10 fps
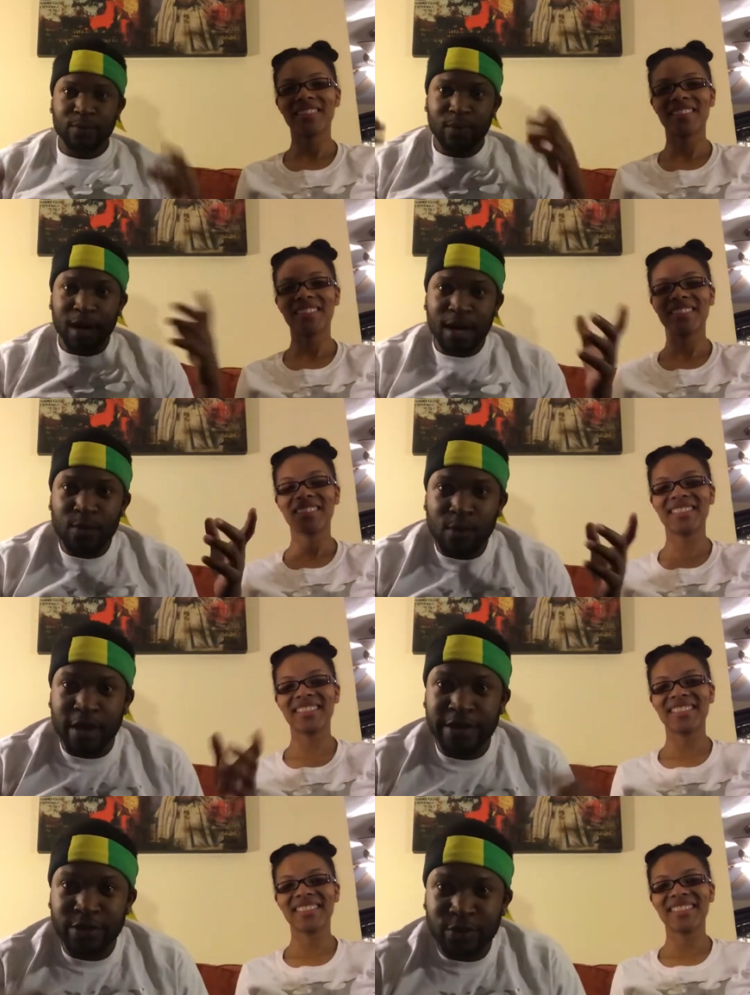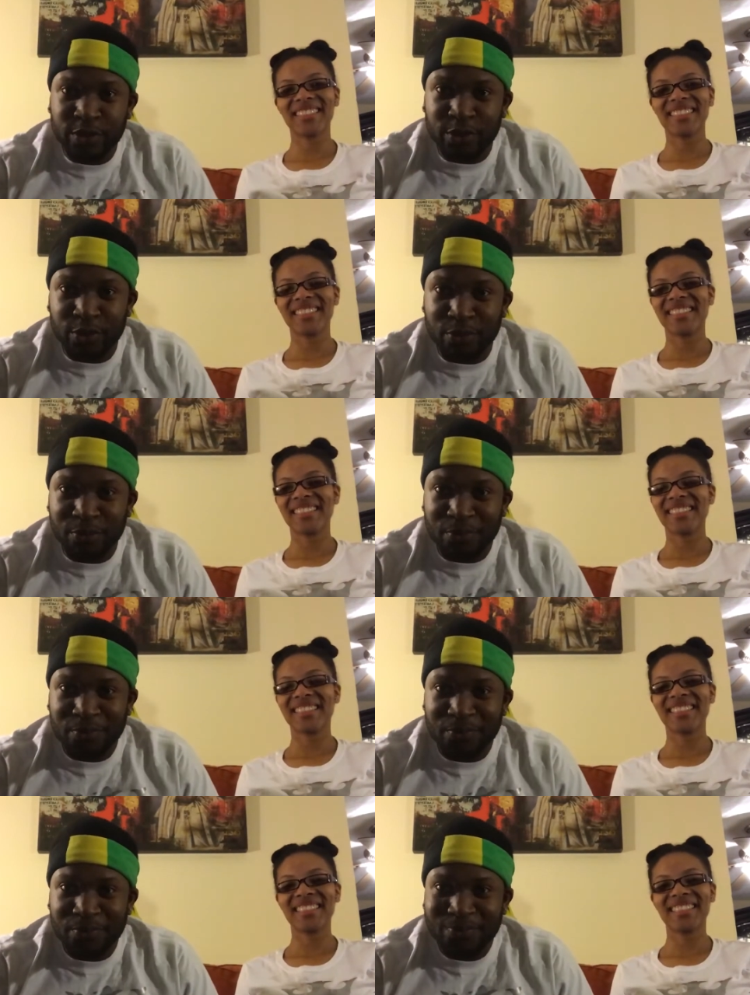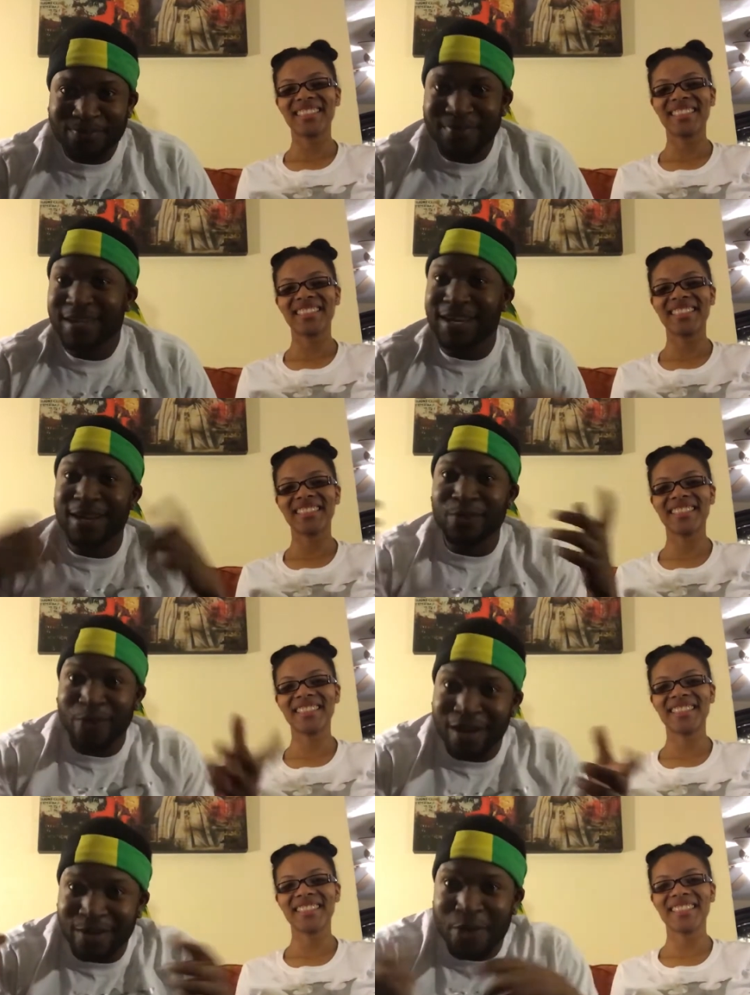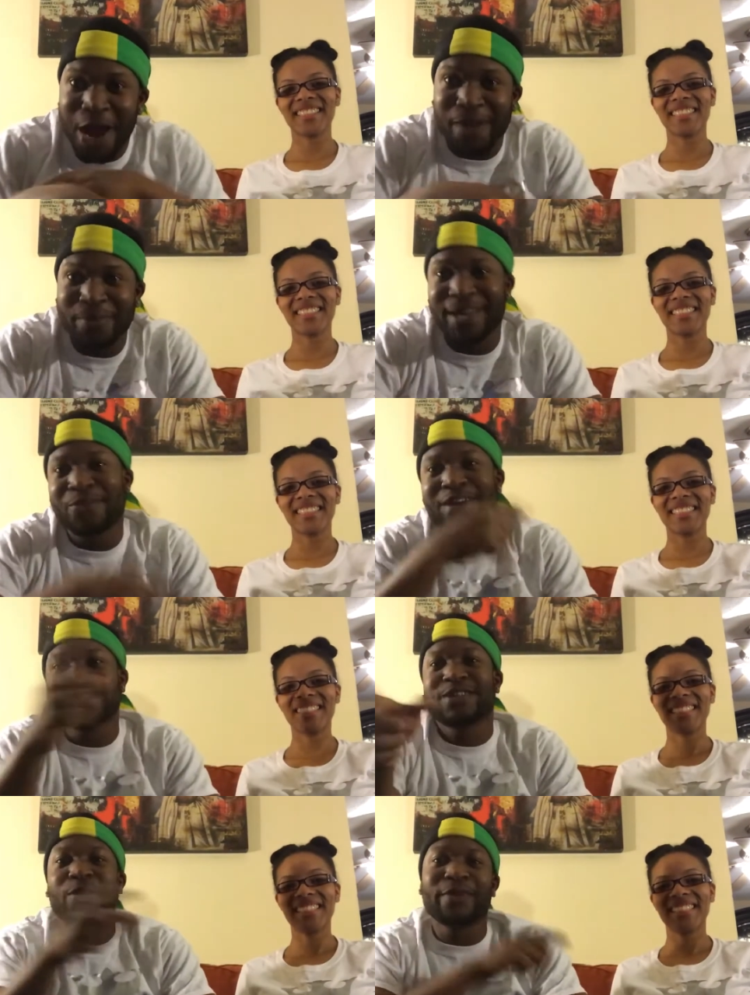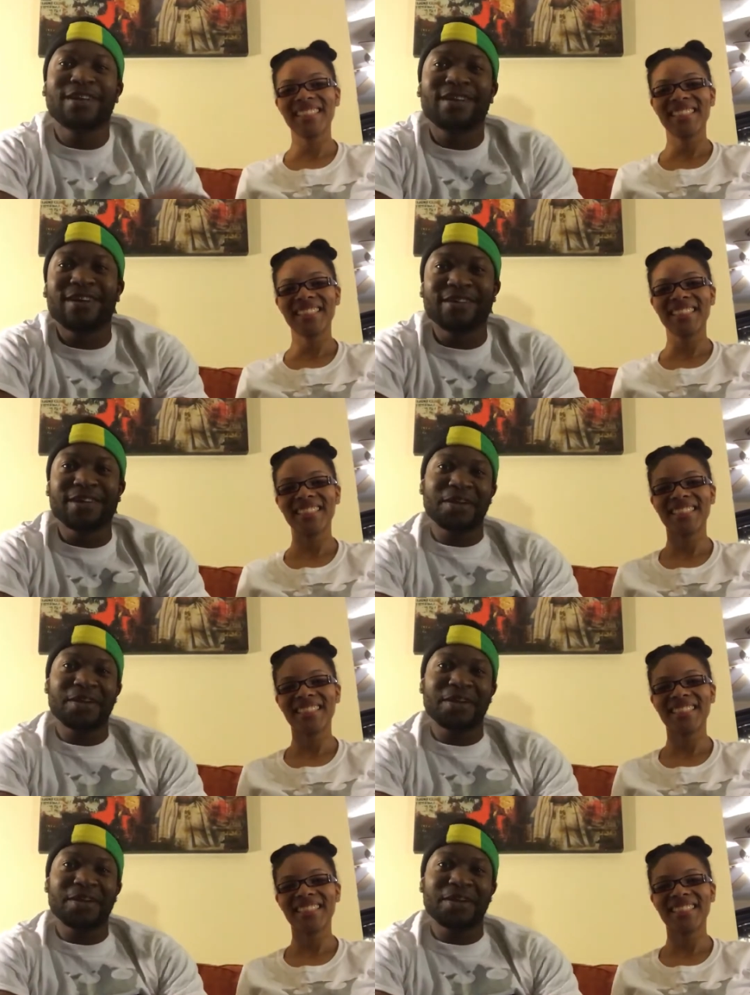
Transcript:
Speaker 1: Wagwan YouTube and Wagwan mean what's going on, you